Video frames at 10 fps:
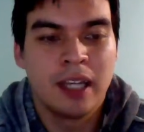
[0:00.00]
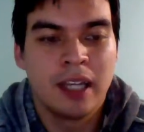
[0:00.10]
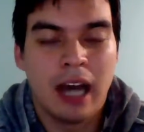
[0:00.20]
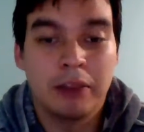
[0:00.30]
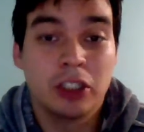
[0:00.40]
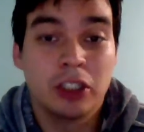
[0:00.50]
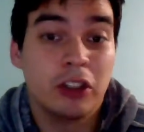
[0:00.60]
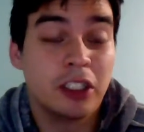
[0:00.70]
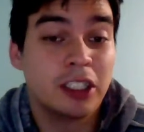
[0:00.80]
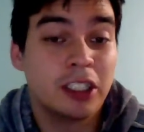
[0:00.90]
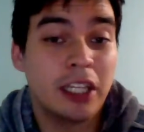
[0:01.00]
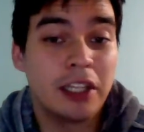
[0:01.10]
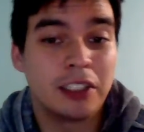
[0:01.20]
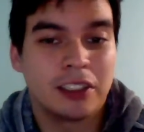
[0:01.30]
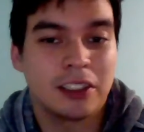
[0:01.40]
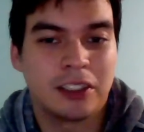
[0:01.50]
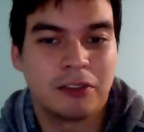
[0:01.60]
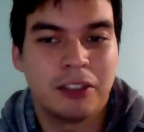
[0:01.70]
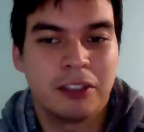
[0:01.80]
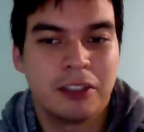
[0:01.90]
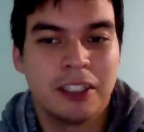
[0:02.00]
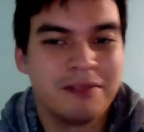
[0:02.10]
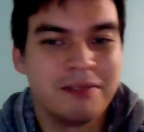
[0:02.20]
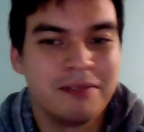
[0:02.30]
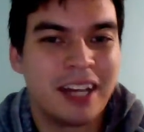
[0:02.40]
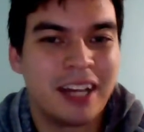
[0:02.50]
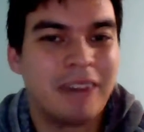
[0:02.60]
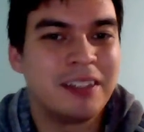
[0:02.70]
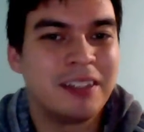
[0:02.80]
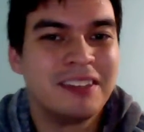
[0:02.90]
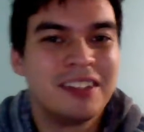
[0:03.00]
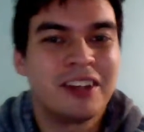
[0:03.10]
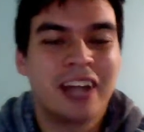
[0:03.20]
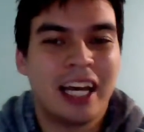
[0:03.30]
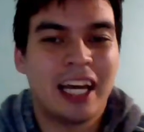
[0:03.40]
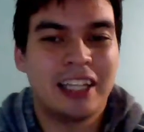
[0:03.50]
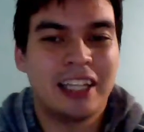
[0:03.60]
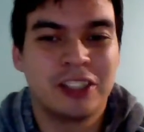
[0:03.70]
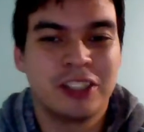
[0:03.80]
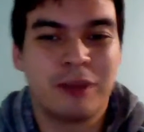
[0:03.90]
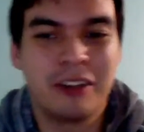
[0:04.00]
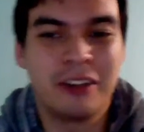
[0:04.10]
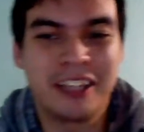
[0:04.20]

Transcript: I'm just trying to extend this because really, I mean, you can kind of tell just by looking